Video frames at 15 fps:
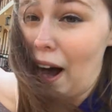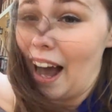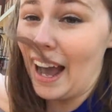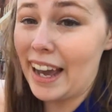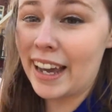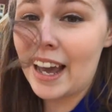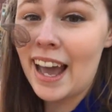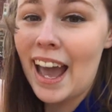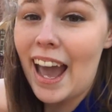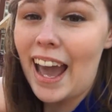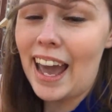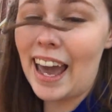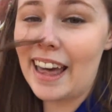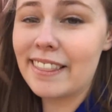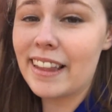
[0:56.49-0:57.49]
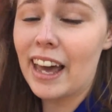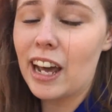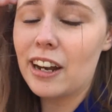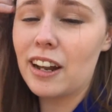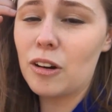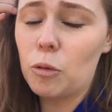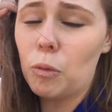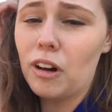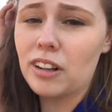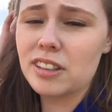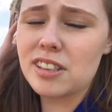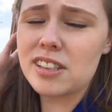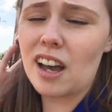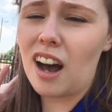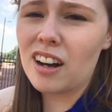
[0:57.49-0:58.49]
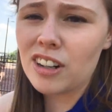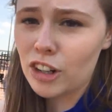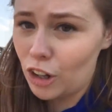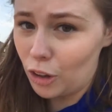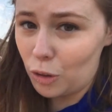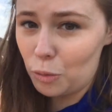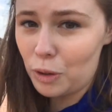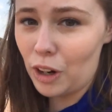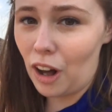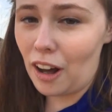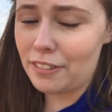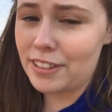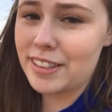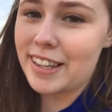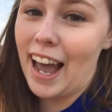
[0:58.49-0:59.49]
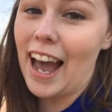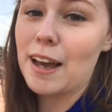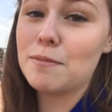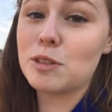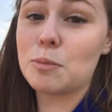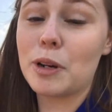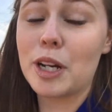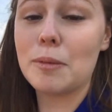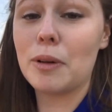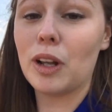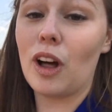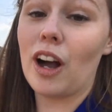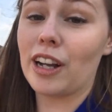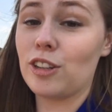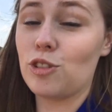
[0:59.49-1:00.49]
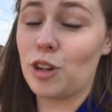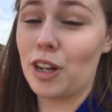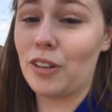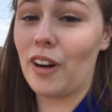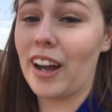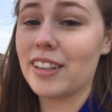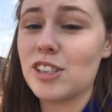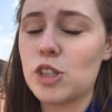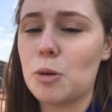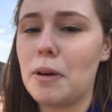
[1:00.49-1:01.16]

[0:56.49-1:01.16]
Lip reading: by, and then Walt's uncle would oftentimes bring him along on train rides.